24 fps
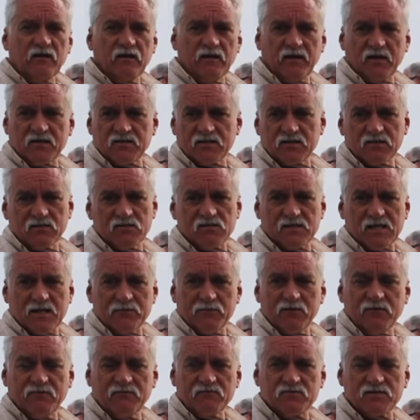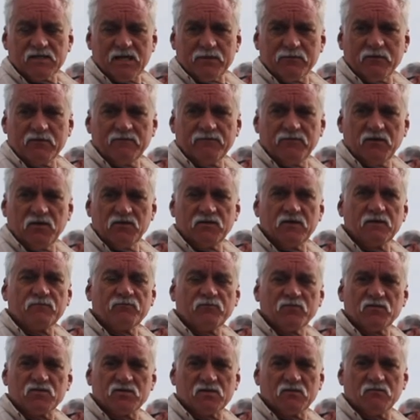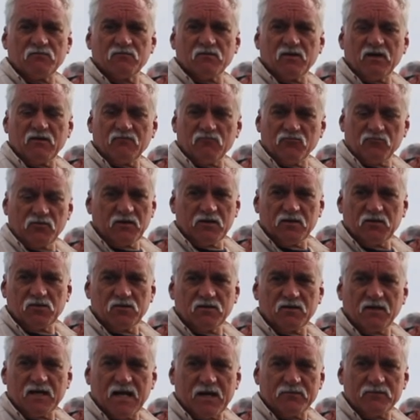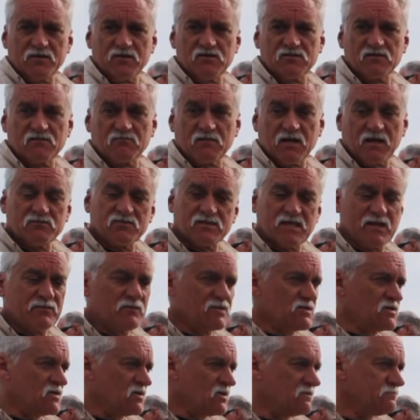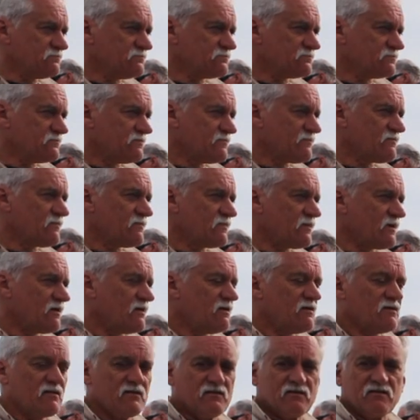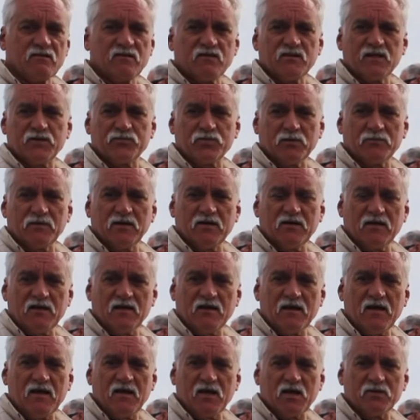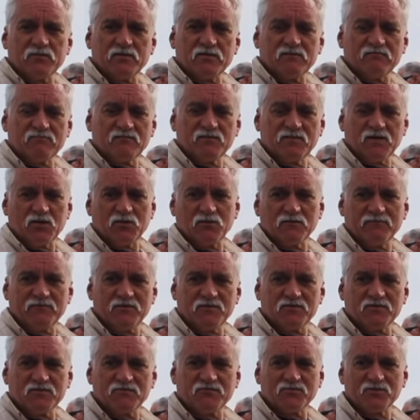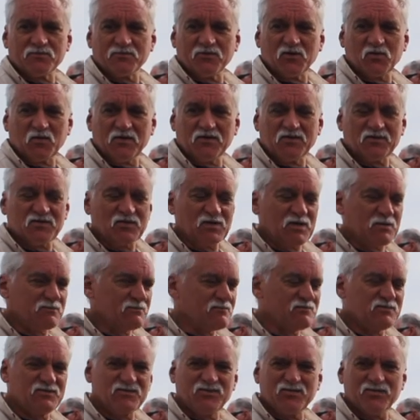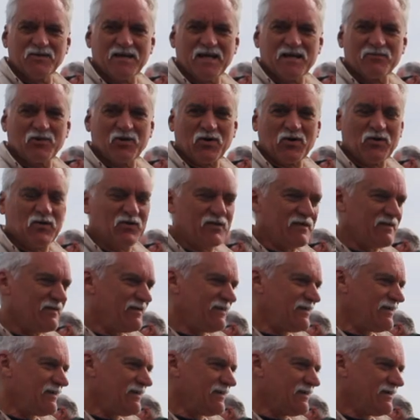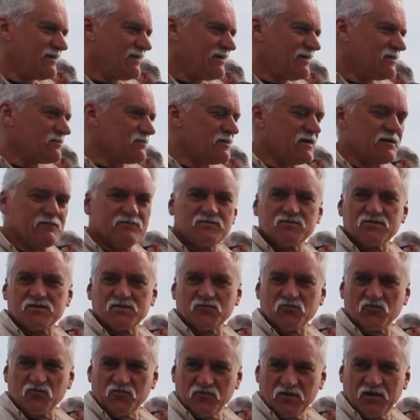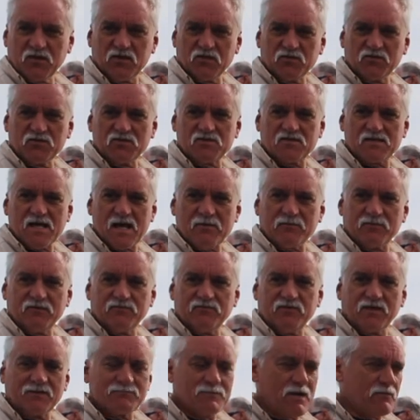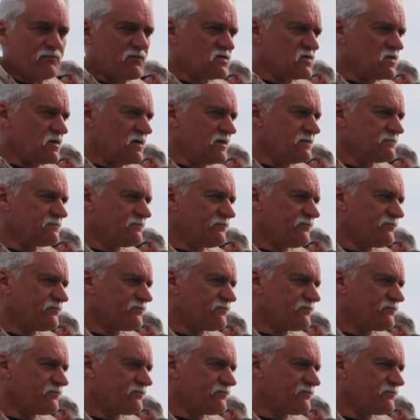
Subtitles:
Excellent salmon fishing, some really good gummies come summertime. They're probably there now, but no one fishes for them in the winter time. It's too damn cold. But some really good salmon if you come up this way.